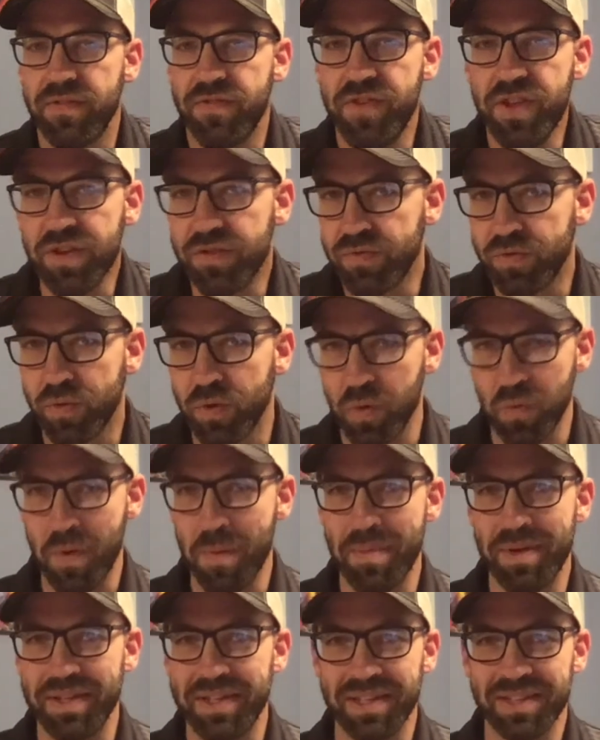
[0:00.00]
fit for a
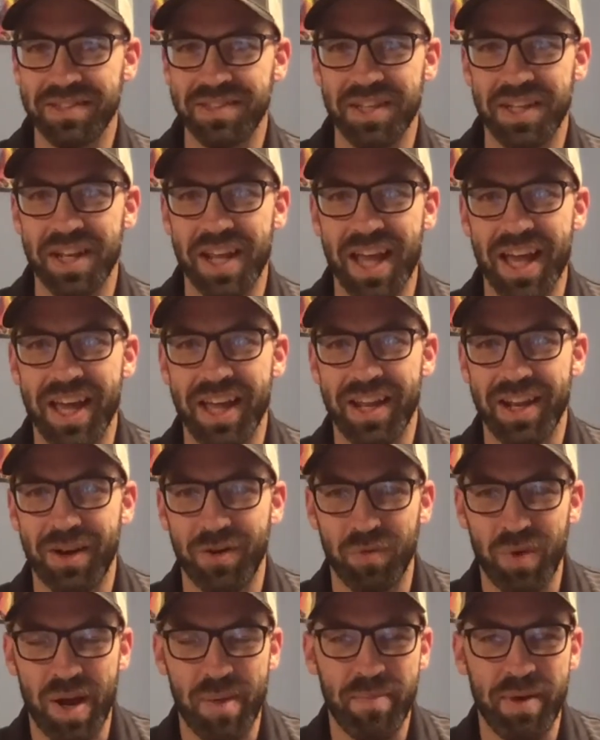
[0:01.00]
woman to sit at a
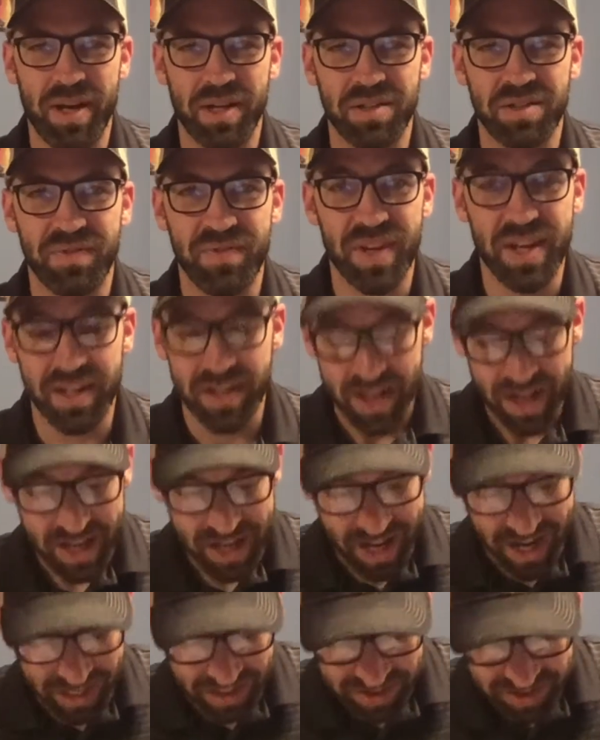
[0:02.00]
rabbi's feet
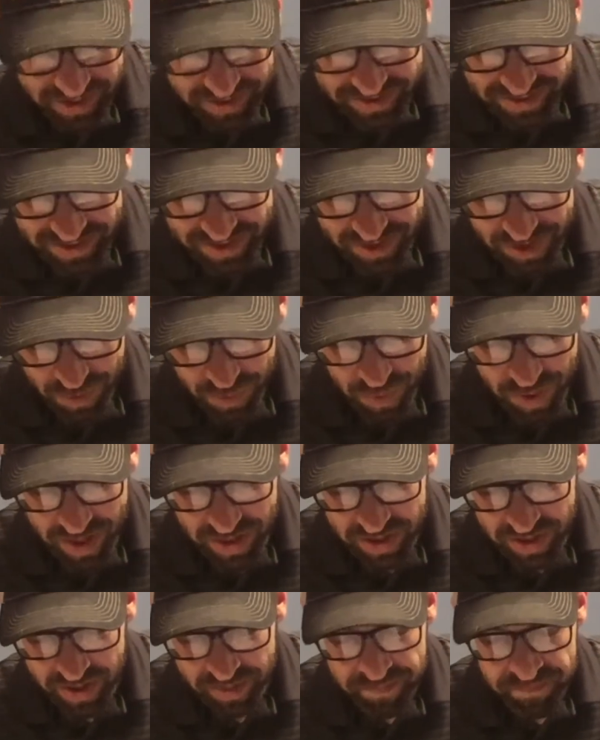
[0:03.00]
and listen the way
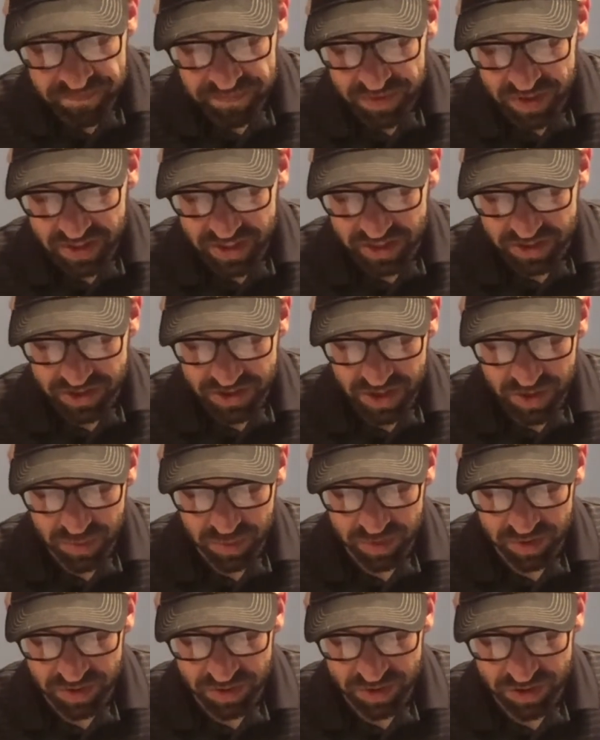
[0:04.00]
that she
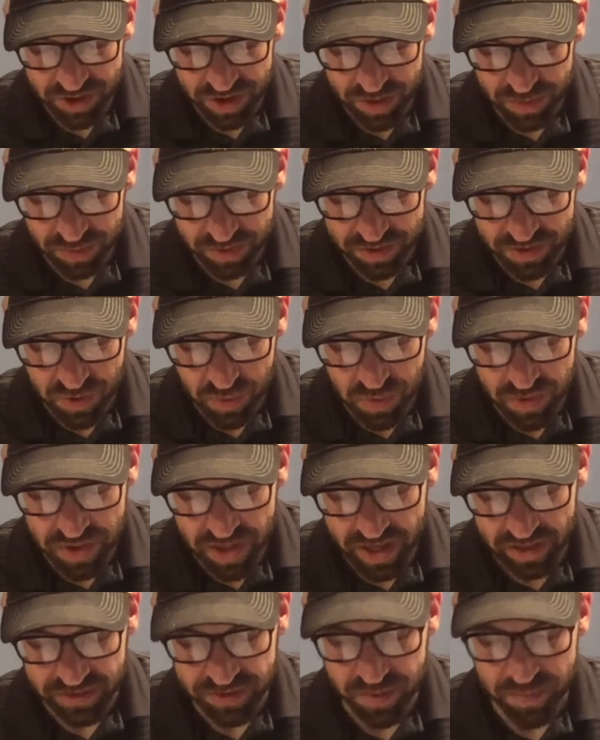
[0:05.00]
was doing
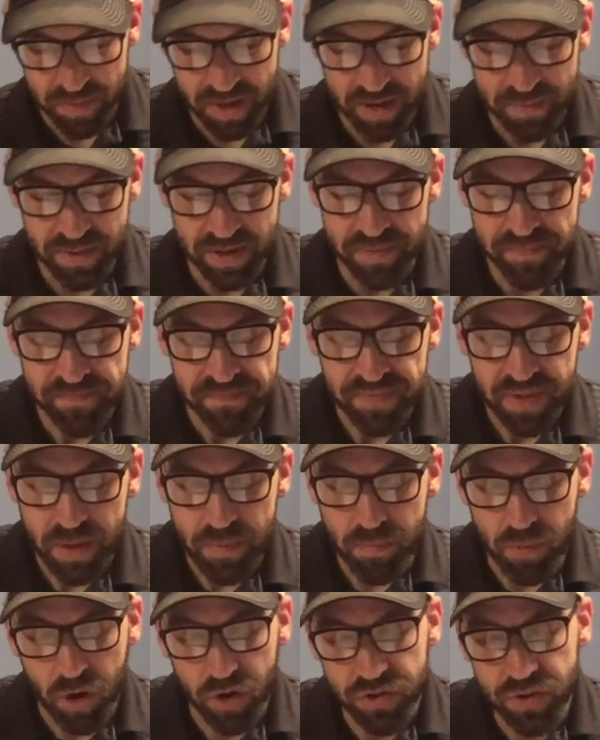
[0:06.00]
that. So maybe
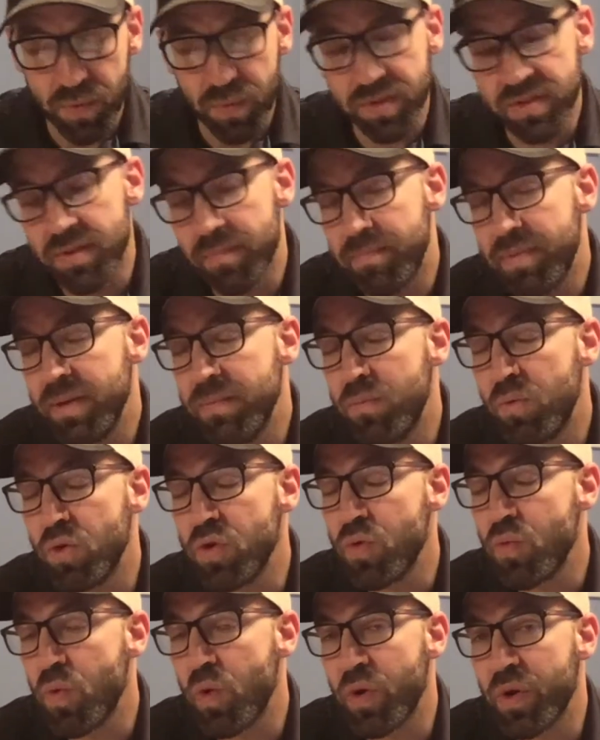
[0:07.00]
Martha was a bit more
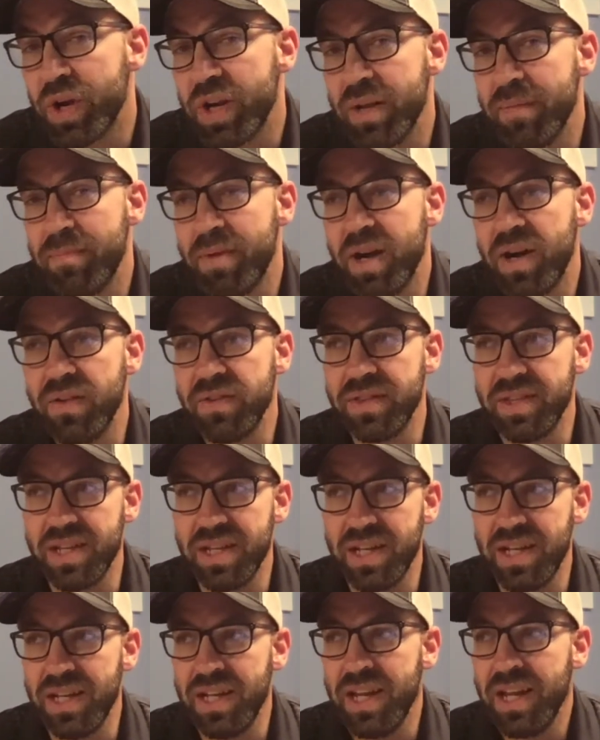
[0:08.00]
worried about
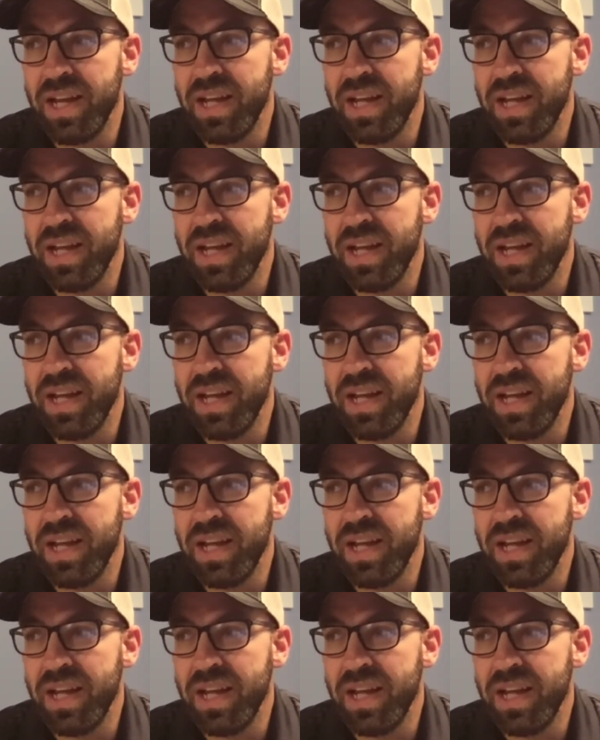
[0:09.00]
the